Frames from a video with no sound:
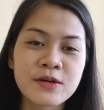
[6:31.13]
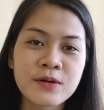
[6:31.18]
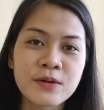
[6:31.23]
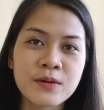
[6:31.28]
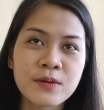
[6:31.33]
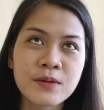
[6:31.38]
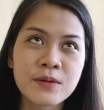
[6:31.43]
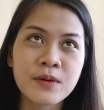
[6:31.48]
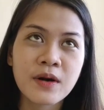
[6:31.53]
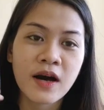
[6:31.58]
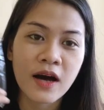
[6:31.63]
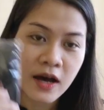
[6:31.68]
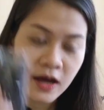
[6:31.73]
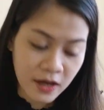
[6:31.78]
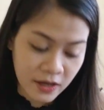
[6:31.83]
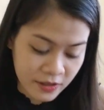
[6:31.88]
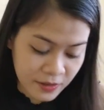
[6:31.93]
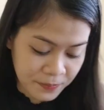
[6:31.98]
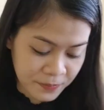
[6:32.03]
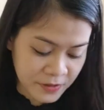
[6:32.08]
to
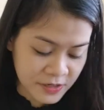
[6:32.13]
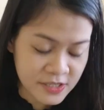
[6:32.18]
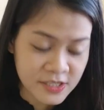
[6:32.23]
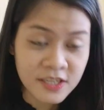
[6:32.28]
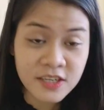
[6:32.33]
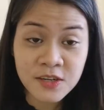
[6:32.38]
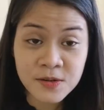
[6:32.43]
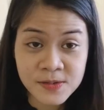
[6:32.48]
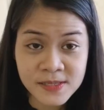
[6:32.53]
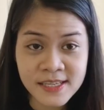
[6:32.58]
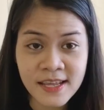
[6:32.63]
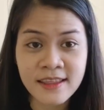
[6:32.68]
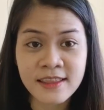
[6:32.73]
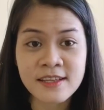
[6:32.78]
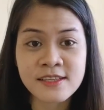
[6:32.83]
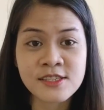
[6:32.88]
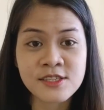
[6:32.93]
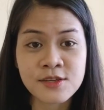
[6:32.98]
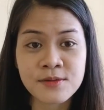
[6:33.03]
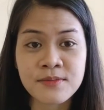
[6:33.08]
uh, the person who
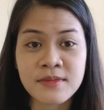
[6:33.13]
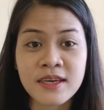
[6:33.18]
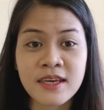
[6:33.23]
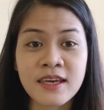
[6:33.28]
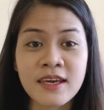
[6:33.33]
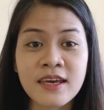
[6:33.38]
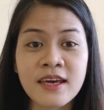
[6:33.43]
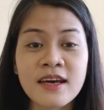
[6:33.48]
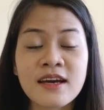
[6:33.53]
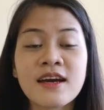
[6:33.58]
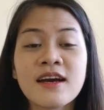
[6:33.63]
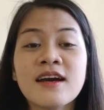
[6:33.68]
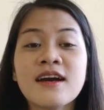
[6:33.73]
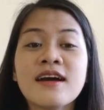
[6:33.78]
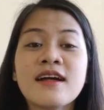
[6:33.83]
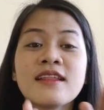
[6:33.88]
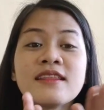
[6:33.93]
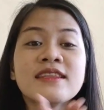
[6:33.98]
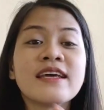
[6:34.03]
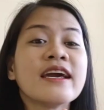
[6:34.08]
sent this to me.
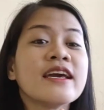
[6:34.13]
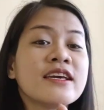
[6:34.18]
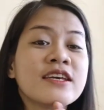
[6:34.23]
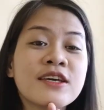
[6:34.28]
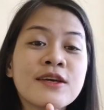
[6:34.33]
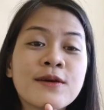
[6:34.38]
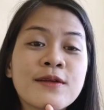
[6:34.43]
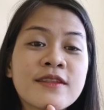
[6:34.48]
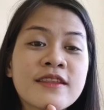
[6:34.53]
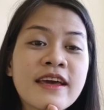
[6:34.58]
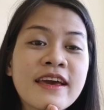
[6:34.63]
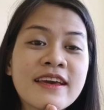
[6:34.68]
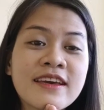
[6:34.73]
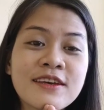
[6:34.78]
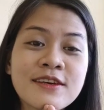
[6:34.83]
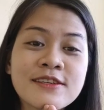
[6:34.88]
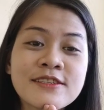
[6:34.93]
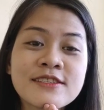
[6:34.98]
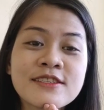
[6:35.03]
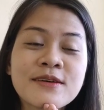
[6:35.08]
Thank you,
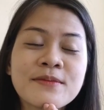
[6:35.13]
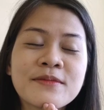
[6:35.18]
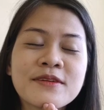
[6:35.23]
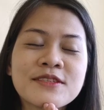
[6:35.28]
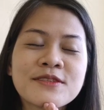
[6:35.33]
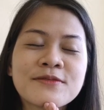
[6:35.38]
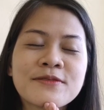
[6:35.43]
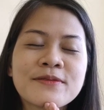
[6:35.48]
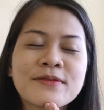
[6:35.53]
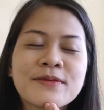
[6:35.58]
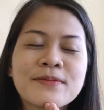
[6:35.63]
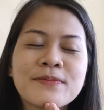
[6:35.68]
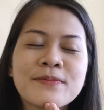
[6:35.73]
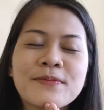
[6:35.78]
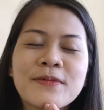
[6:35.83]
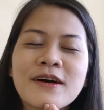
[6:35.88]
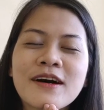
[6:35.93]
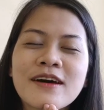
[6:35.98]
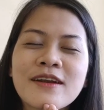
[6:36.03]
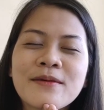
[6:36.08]
thank you so much from the
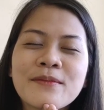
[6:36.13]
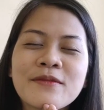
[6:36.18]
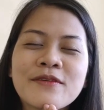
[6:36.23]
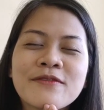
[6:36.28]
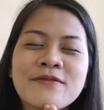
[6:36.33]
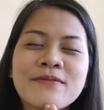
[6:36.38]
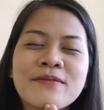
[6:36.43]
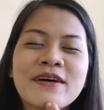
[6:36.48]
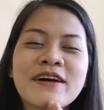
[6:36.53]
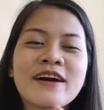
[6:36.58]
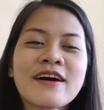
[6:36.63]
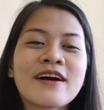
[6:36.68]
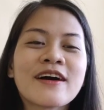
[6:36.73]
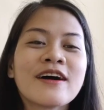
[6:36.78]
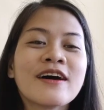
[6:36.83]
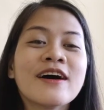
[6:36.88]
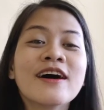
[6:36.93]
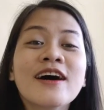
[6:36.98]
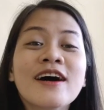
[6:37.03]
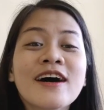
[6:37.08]
bottom of my
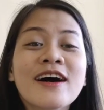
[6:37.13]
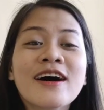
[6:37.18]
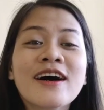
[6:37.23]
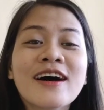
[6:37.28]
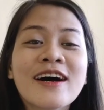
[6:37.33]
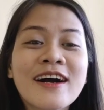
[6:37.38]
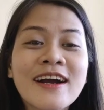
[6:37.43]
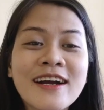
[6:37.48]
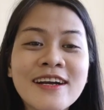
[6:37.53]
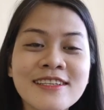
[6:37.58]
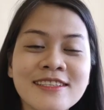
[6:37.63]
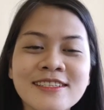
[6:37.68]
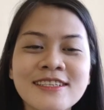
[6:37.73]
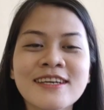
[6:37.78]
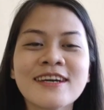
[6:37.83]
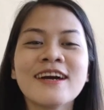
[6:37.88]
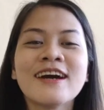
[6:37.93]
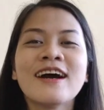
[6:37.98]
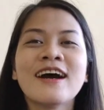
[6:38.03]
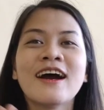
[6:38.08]

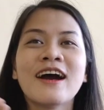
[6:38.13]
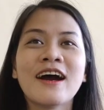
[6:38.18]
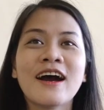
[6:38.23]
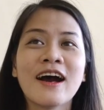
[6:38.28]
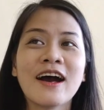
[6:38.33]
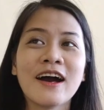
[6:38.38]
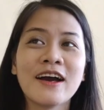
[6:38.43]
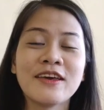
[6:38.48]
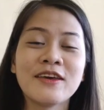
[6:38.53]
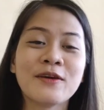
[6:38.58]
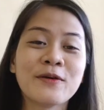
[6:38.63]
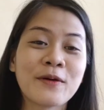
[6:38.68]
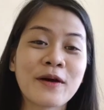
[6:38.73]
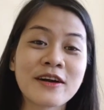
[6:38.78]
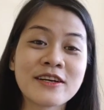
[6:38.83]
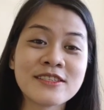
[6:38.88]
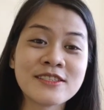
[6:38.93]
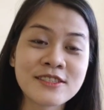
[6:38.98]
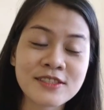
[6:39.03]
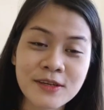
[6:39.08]
heart.
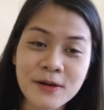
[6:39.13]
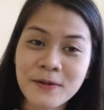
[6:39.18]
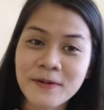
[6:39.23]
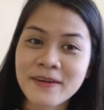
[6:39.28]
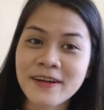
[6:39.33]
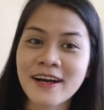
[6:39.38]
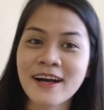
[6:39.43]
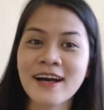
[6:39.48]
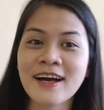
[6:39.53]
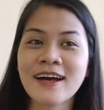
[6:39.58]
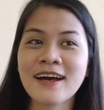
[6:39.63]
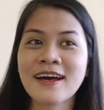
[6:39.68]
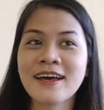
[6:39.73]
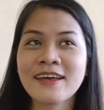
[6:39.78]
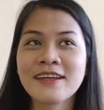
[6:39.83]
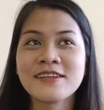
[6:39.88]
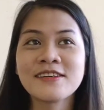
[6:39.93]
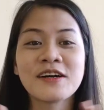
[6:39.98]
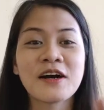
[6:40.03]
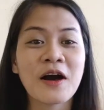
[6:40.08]
You are so
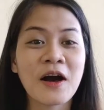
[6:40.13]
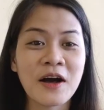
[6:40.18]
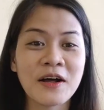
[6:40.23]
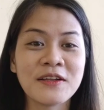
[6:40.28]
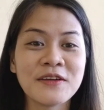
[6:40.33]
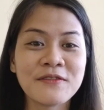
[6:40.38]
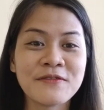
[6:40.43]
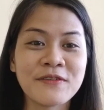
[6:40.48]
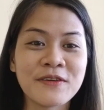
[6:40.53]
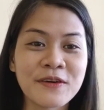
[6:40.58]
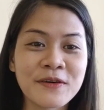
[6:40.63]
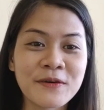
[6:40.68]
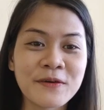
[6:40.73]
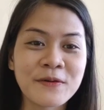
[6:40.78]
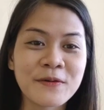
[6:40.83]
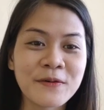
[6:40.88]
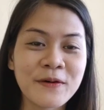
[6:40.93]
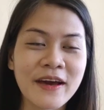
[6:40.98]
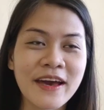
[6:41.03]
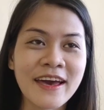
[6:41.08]
kind, all of
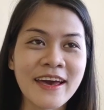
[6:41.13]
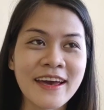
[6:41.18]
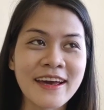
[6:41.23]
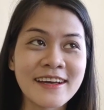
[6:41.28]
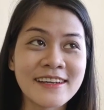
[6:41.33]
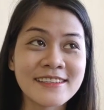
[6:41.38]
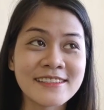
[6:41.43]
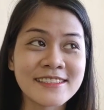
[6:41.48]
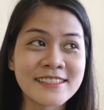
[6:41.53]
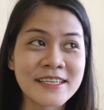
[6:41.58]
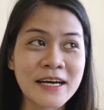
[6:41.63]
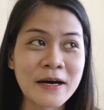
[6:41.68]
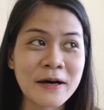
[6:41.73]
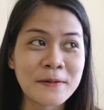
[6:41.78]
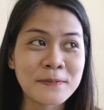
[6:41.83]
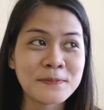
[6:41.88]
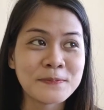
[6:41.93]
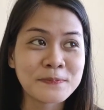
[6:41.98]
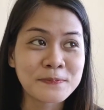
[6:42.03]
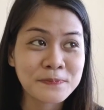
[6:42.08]
you, and
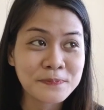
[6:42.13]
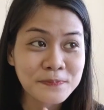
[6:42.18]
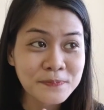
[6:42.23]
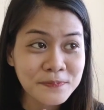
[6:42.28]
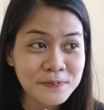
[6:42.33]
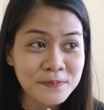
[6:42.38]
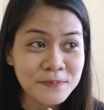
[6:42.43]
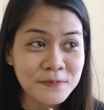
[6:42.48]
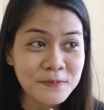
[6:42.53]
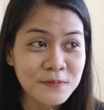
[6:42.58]
um,